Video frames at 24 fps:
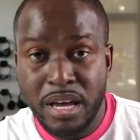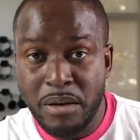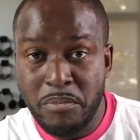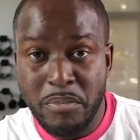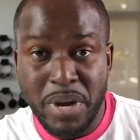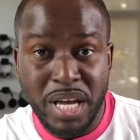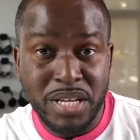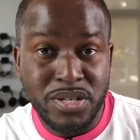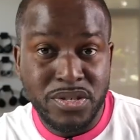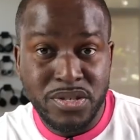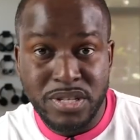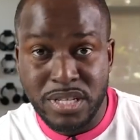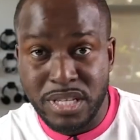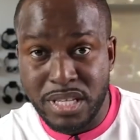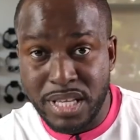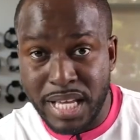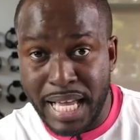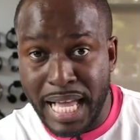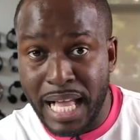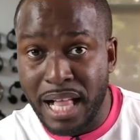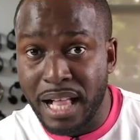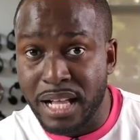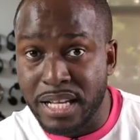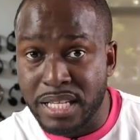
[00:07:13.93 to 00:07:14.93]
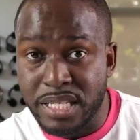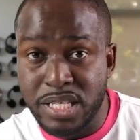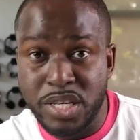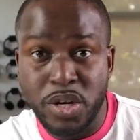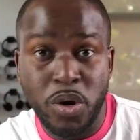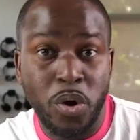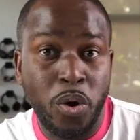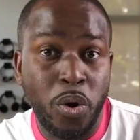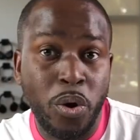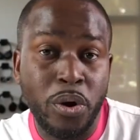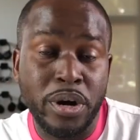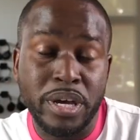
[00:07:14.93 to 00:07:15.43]
mentioning the
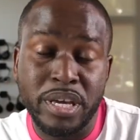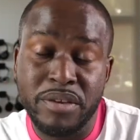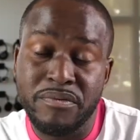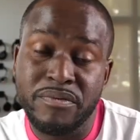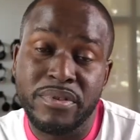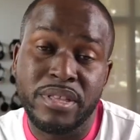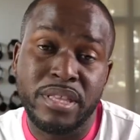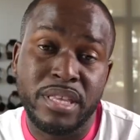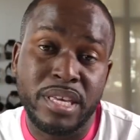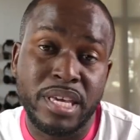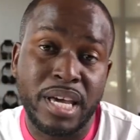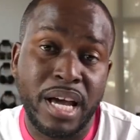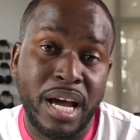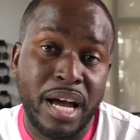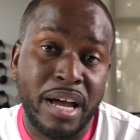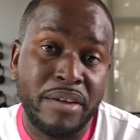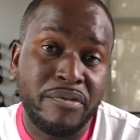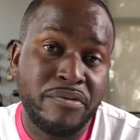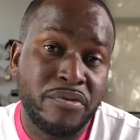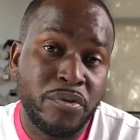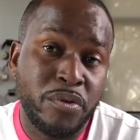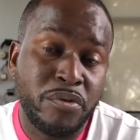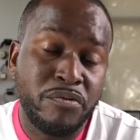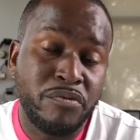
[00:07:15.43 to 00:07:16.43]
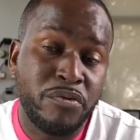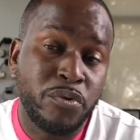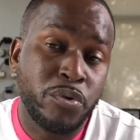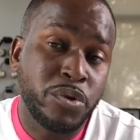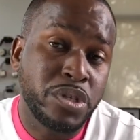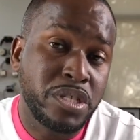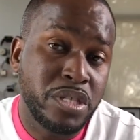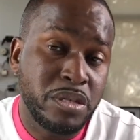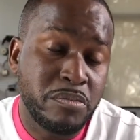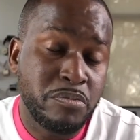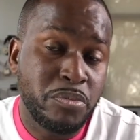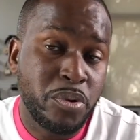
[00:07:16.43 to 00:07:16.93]
Galaxy or even the iPhone
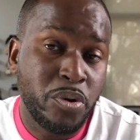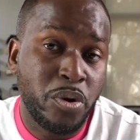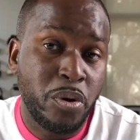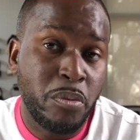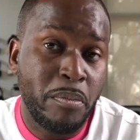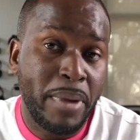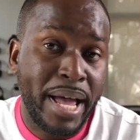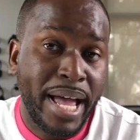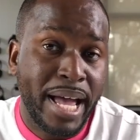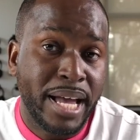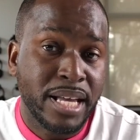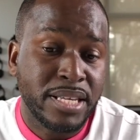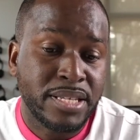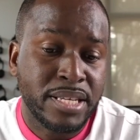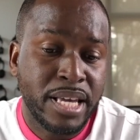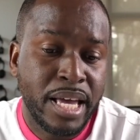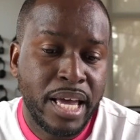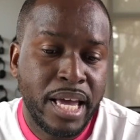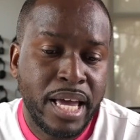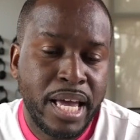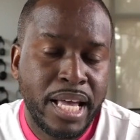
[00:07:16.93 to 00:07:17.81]
14 Pro Max.